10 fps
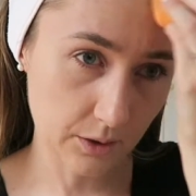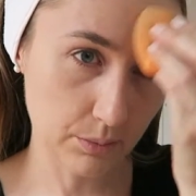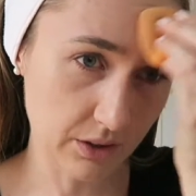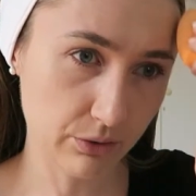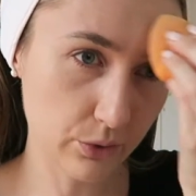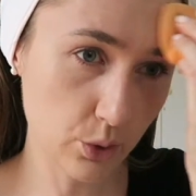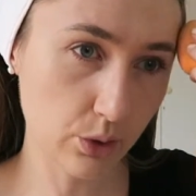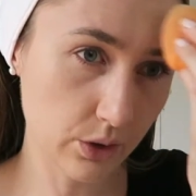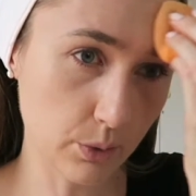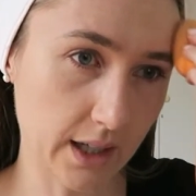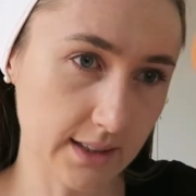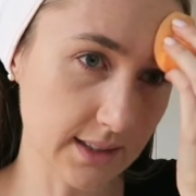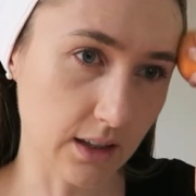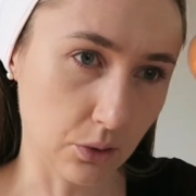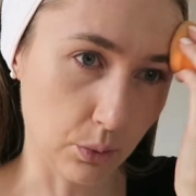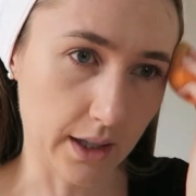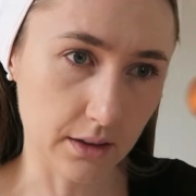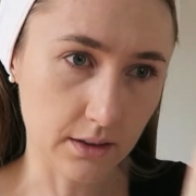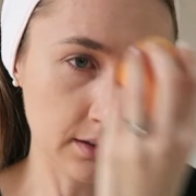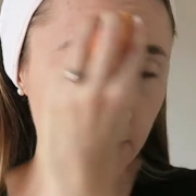before the YSL
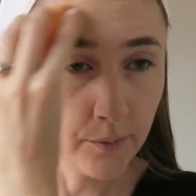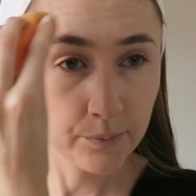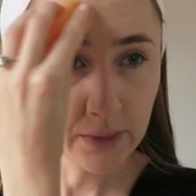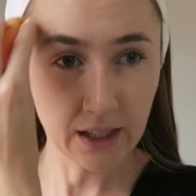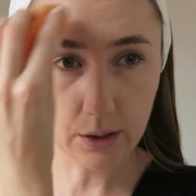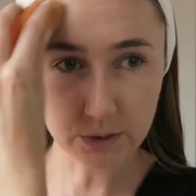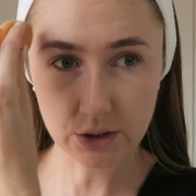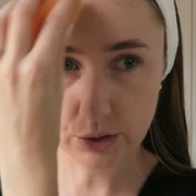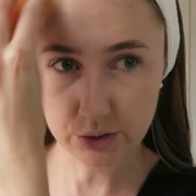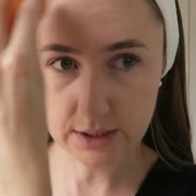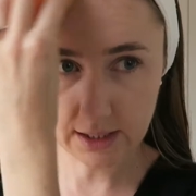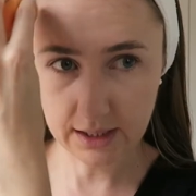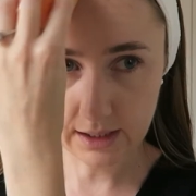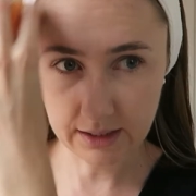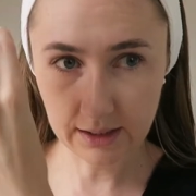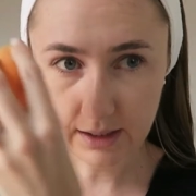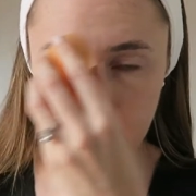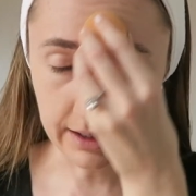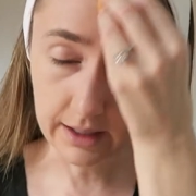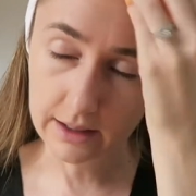one, I was using
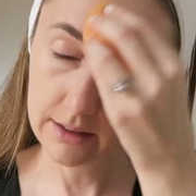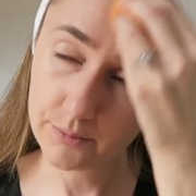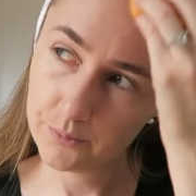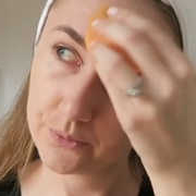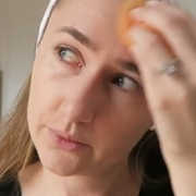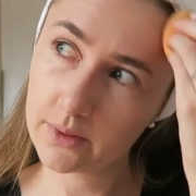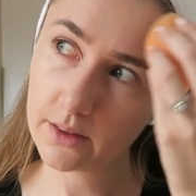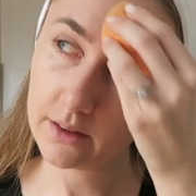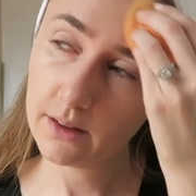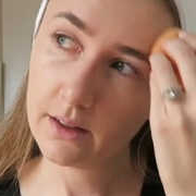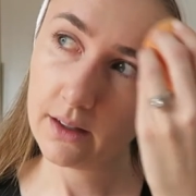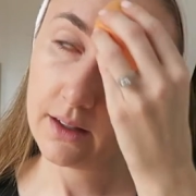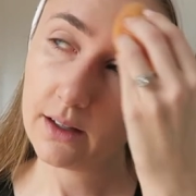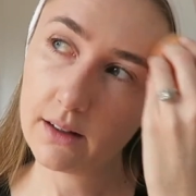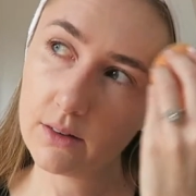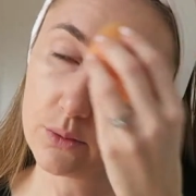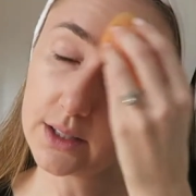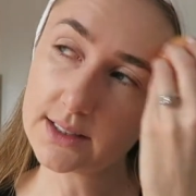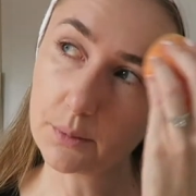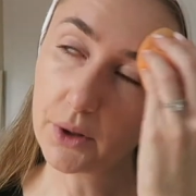what
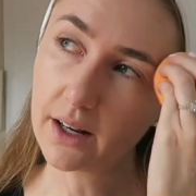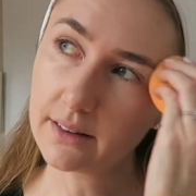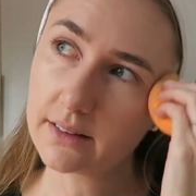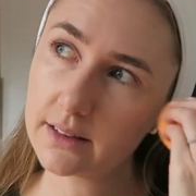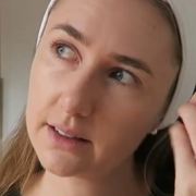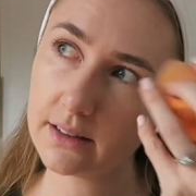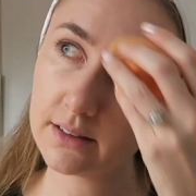is that brand?